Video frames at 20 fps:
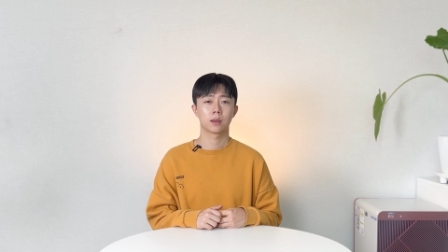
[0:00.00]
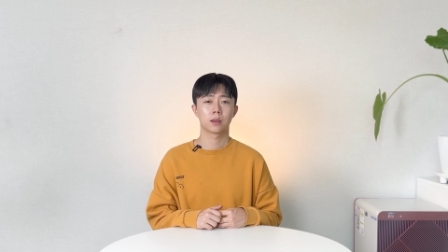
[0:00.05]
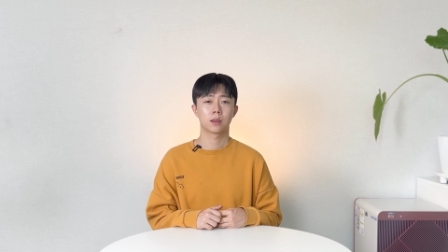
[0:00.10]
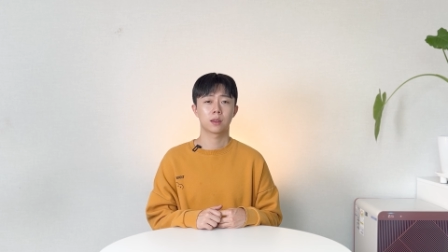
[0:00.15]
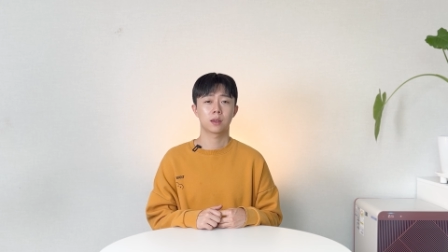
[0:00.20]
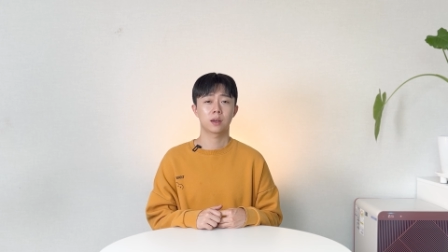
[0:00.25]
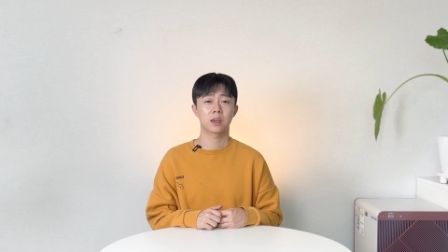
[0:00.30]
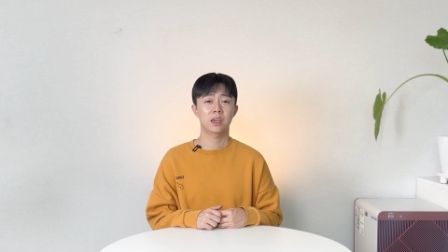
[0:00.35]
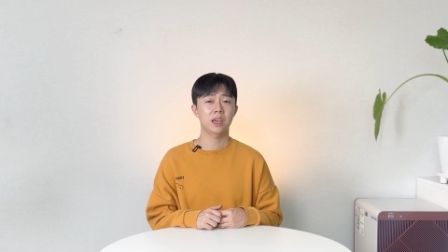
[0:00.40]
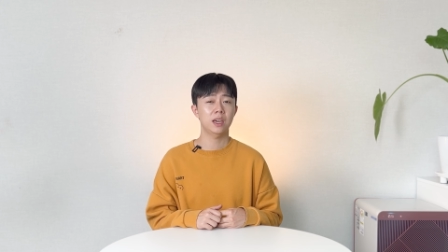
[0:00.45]

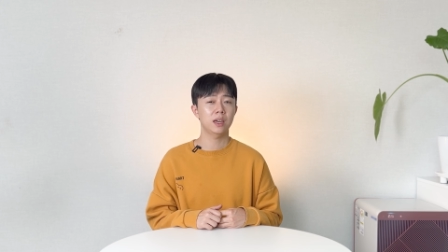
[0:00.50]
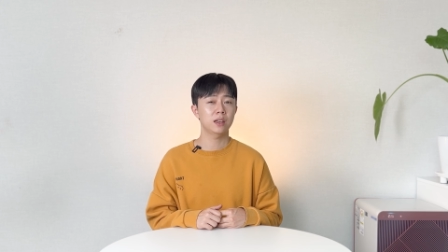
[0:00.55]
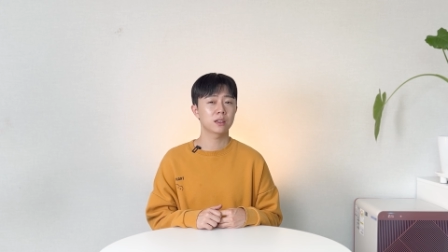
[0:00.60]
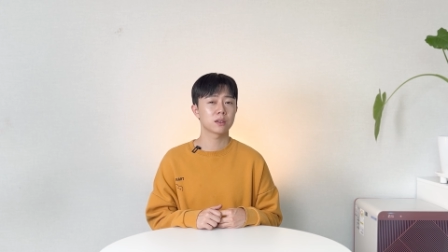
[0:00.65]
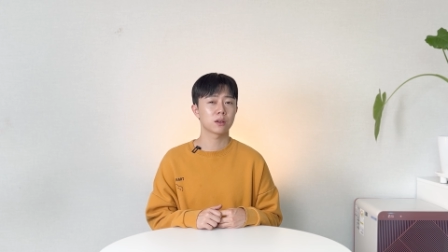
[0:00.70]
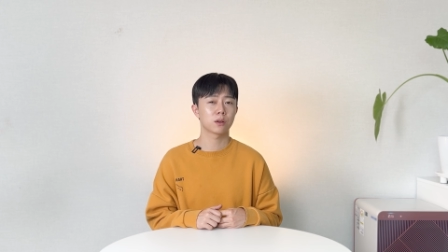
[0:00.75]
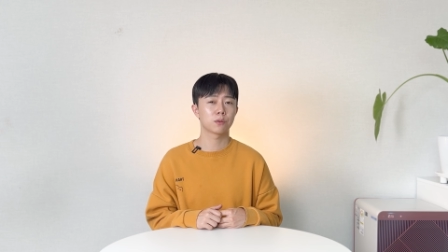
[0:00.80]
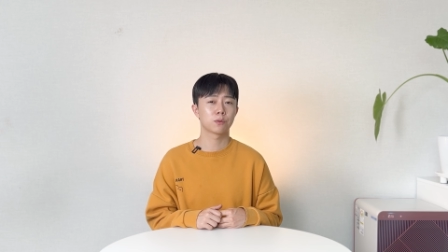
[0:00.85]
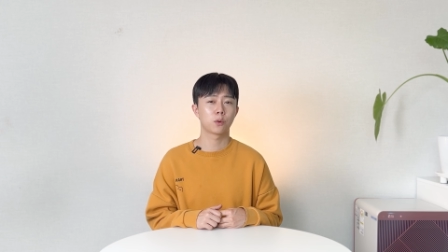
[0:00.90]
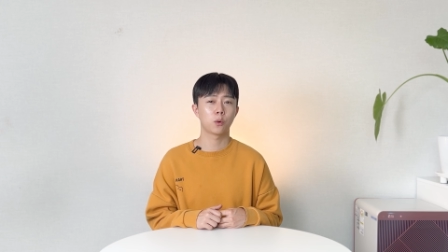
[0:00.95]
The
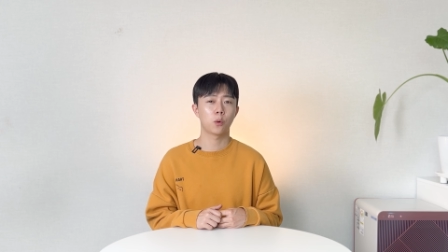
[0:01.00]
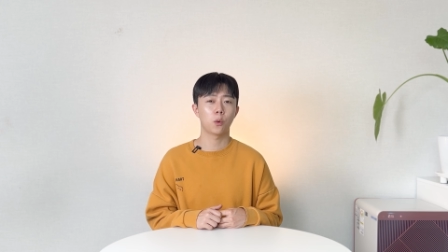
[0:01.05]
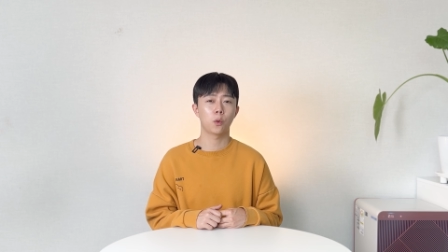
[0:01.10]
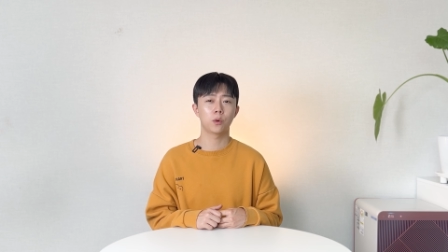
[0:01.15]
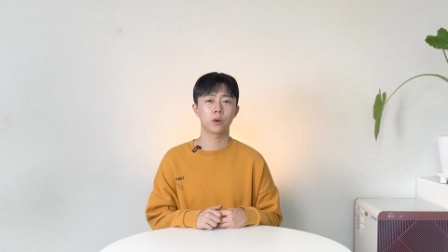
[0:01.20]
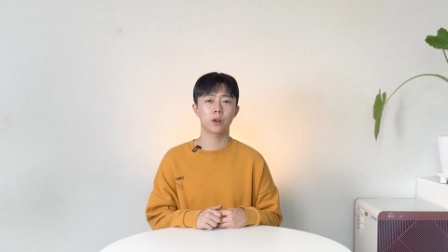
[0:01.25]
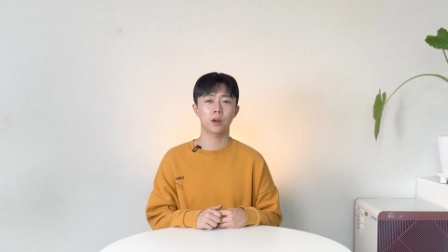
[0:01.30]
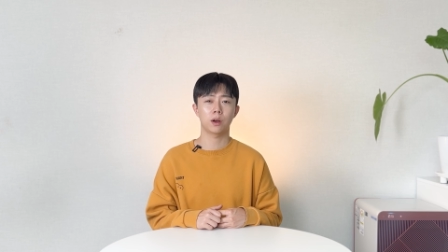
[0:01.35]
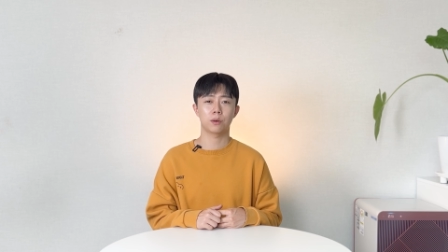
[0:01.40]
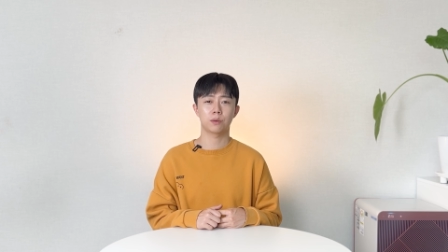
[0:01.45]
kings of
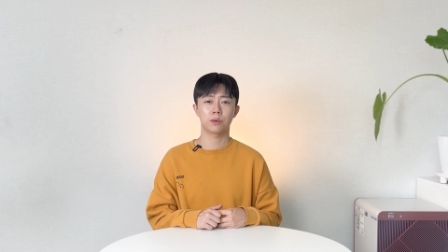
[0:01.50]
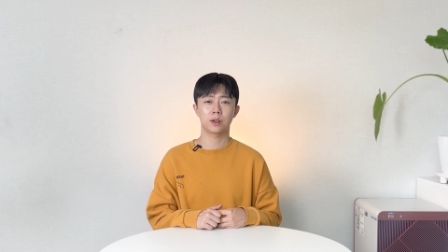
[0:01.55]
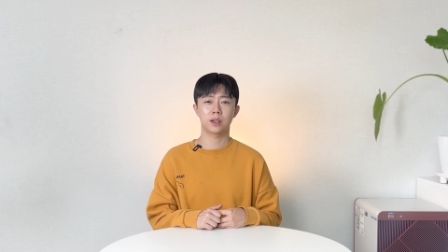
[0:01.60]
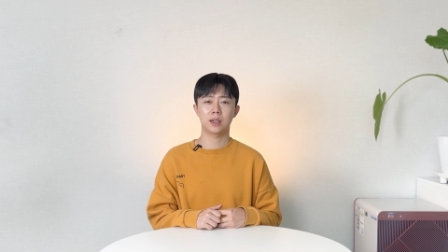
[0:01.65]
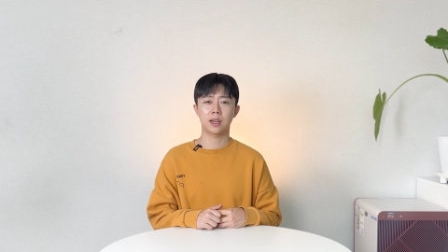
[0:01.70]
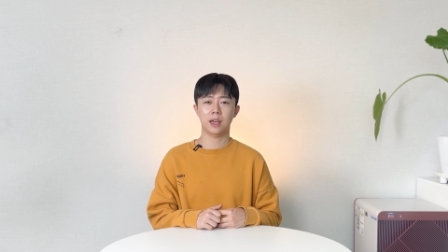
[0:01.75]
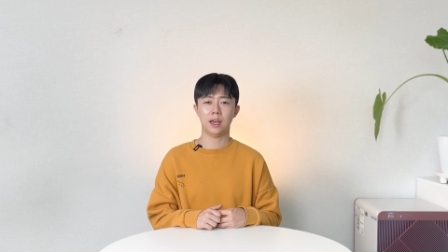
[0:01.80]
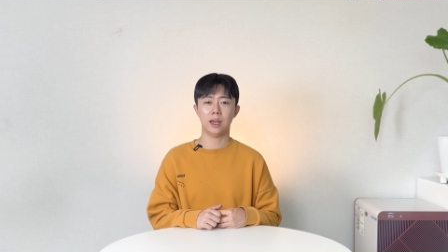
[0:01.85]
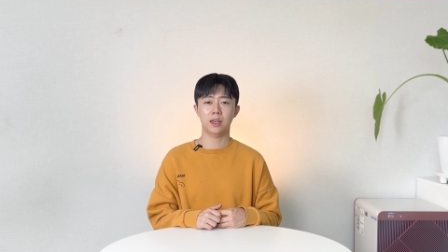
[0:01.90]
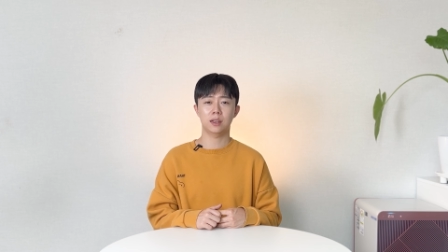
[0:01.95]
Korea
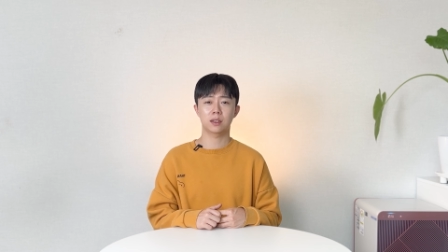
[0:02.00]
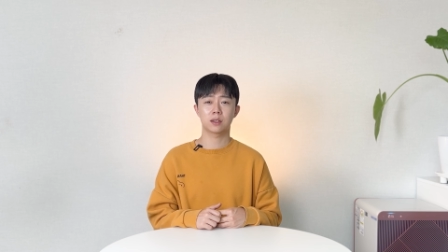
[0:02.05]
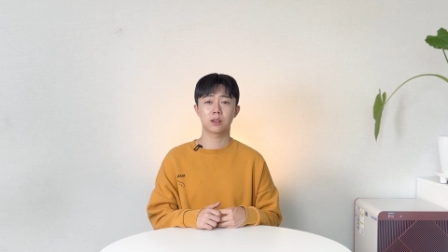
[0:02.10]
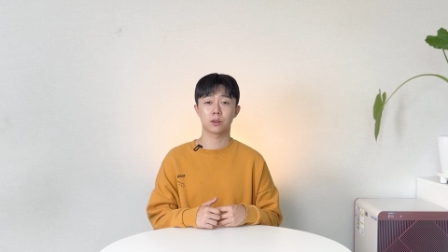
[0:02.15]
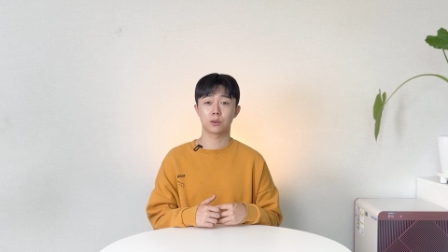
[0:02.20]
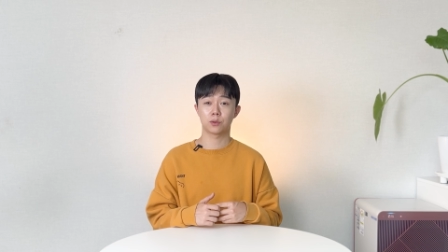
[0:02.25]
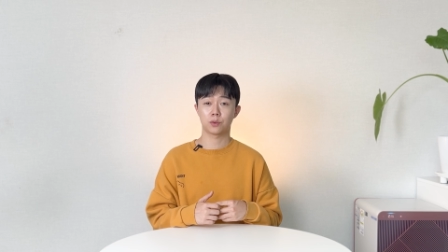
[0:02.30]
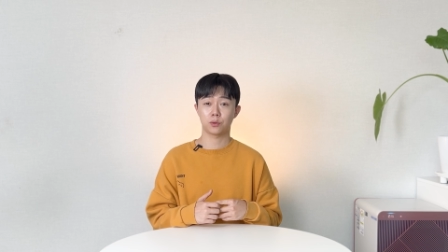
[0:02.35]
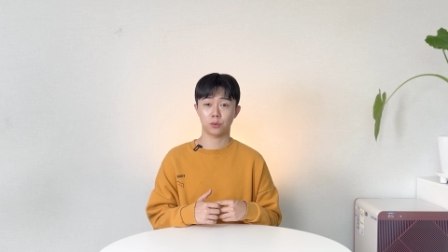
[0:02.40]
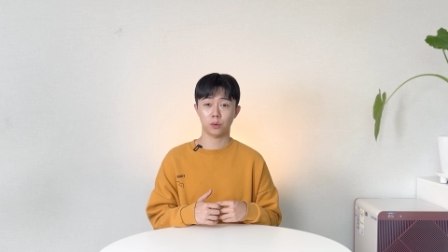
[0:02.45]
regained
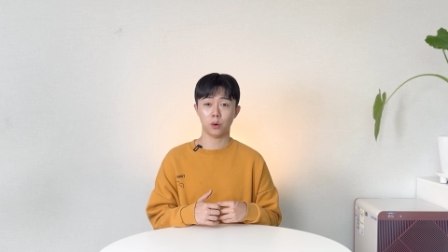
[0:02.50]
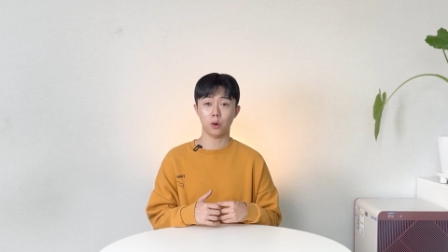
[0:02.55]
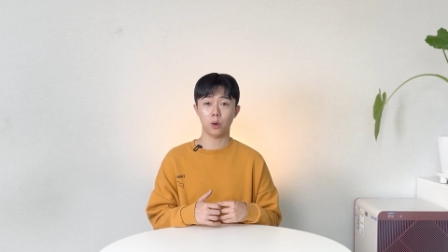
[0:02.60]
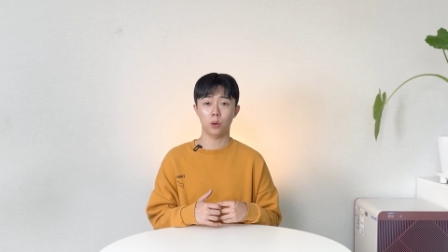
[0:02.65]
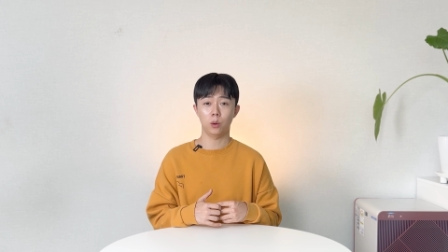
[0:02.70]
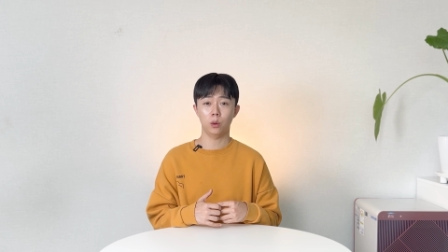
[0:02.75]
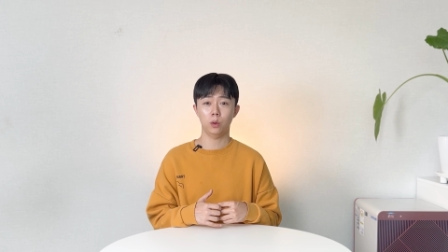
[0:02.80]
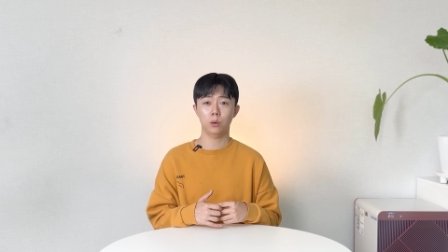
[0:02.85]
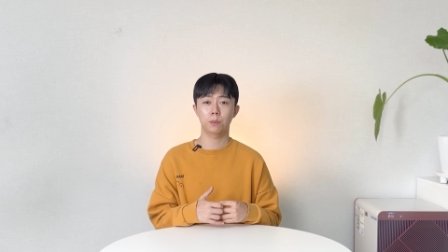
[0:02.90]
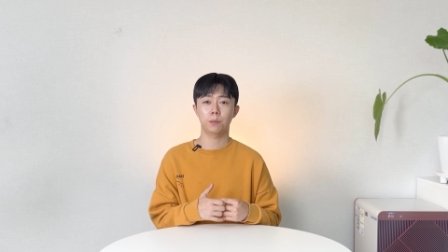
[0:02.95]
control,